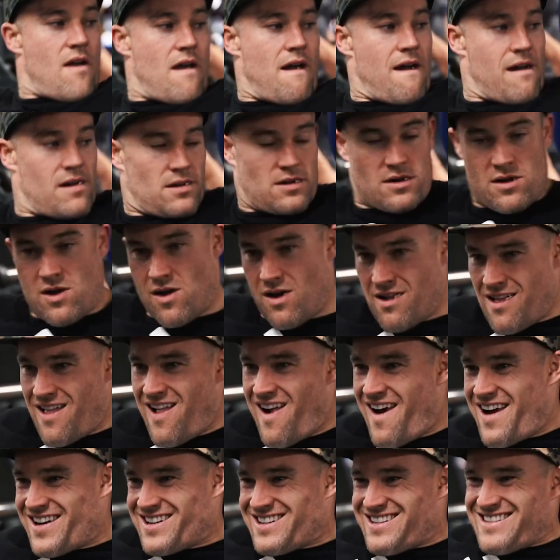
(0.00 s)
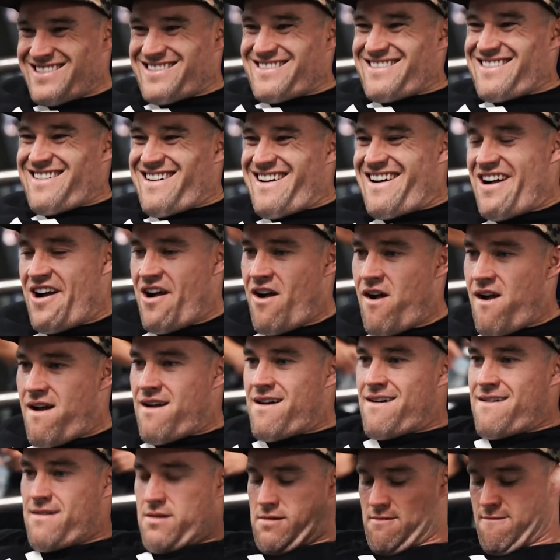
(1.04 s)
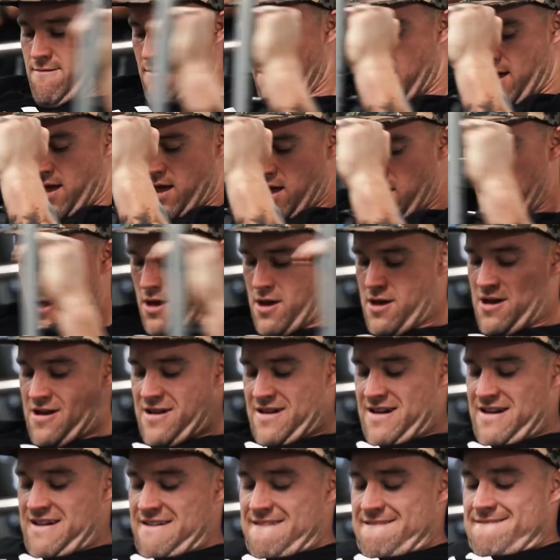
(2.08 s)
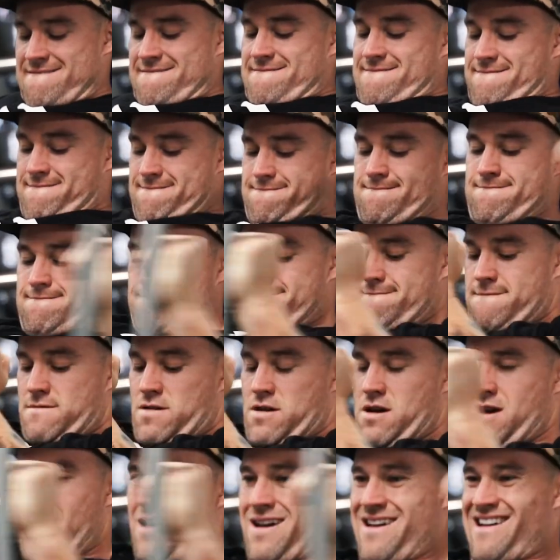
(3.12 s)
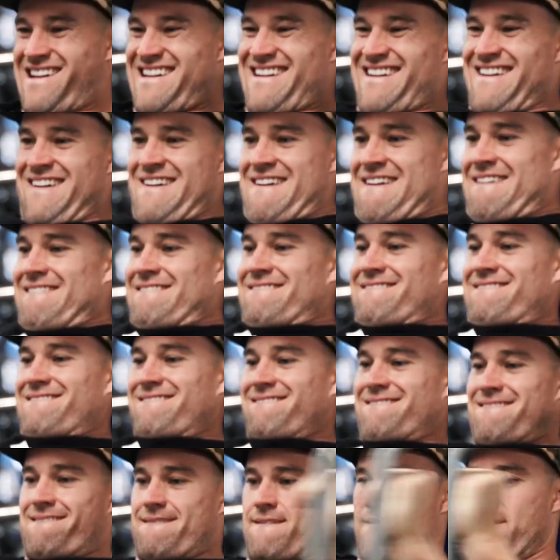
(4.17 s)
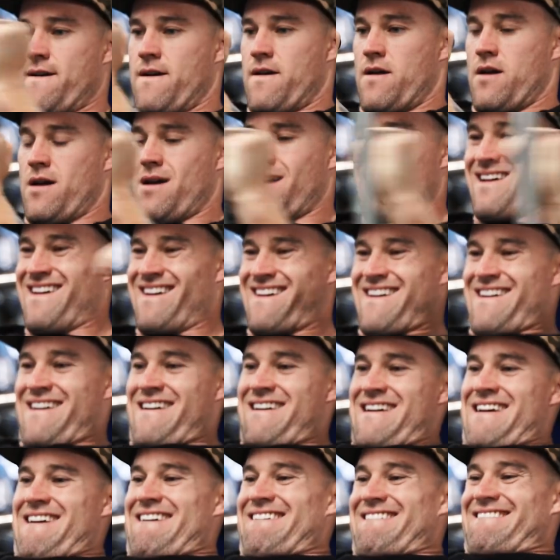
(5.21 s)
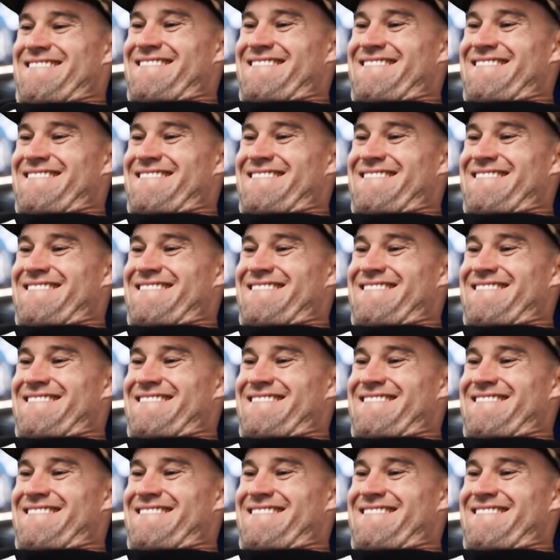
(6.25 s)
here. Strong triceps. Triceps are gonna be a big factor in bench pressing. So we wanna always make sure that we,